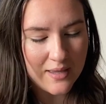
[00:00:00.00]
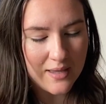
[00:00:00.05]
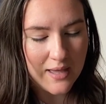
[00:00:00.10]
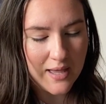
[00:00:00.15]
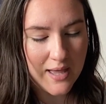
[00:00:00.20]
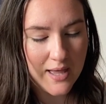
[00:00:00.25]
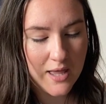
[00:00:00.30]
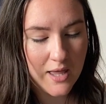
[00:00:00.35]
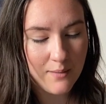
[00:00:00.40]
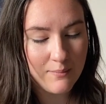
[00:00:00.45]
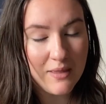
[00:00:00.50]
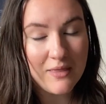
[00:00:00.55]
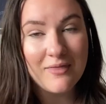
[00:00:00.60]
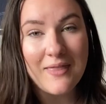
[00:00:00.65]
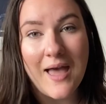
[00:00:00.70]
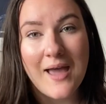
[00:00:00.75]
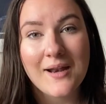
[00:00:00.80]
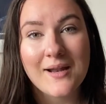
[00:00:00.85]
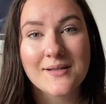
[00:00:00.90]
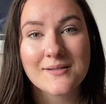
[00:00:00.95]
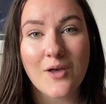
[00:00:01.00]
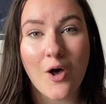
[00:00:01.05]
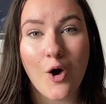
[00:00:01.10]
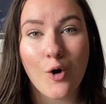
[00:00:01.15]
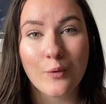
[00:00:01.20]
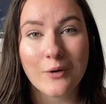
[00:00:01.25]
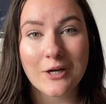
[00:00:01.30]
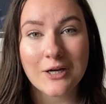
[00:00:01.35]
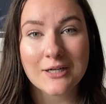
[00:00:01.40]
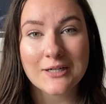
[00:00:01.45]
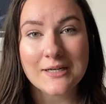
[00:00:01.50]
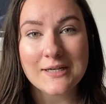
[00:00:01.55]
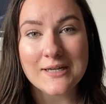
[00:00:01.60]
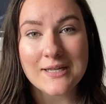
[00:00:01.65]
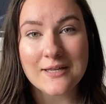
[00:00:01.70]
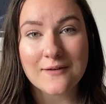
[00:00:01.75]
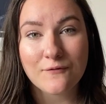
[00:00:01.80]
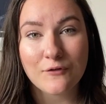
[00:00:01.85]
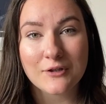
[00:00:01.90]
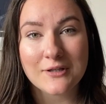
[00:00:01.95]
That is all we're gonna
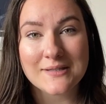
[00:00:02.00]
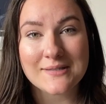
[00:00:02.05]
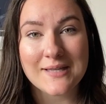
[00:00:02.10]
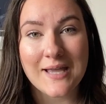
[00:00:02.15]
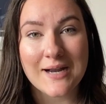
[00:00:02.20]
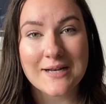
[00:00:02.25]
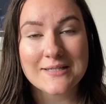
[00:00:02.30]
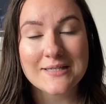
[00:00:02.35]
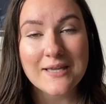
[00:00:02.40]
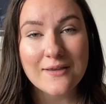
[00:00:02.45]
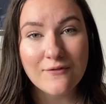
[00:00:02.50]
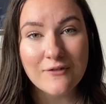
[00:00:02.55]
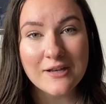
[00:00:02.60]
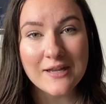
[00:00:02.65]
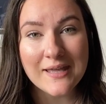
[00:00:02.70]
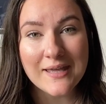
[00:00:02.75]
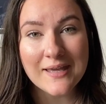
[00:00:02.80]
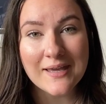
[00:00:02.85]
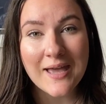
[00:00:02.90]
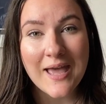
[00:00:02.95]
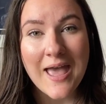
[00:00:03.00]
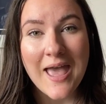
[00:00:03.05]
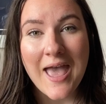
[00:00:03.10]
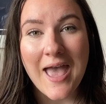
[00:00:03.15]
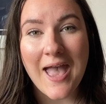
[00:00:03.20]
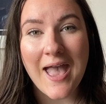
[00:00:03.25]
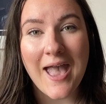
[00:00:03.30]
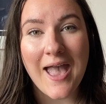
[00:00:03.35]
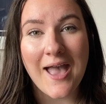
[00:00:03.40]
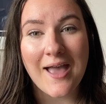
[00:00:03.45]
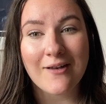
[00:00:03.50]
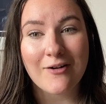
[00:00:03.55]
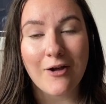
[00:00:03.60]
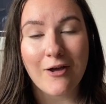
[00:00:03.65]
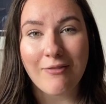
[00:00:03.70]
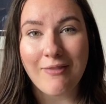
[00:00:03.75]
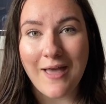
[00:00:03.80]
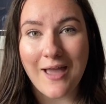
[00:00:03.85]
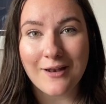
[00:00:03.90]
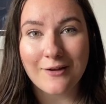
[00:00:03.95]
need for this activity. And
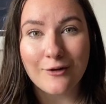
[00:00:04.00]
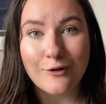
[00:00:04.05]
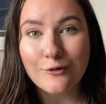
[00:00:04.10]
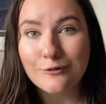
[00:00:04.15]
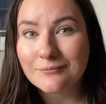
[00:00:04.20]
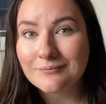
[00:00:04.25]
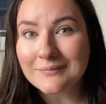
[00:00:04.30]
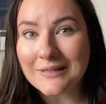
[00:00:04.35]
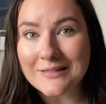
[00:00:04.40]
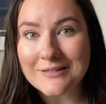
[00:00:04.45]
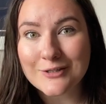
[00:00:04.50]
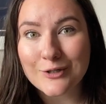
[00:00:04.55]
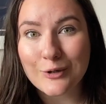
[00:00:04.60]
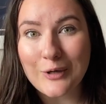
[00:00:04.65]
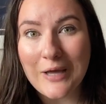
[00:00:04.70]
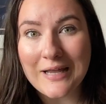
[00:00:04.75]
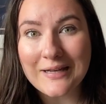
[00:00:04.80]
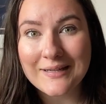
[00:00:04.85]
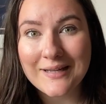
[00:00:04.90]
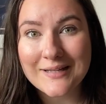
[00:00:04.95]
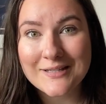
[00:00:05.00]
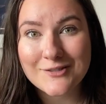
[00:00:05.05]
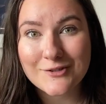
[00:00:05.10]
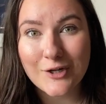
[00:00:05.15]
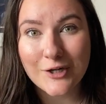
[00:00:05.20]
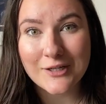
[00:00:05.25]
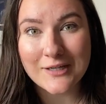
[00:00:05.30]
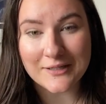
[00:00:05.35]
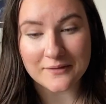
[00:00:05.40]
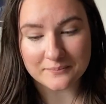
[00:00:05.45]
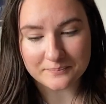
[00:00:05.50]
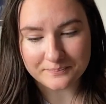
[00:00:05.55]
on that note, let's go ahead and get started.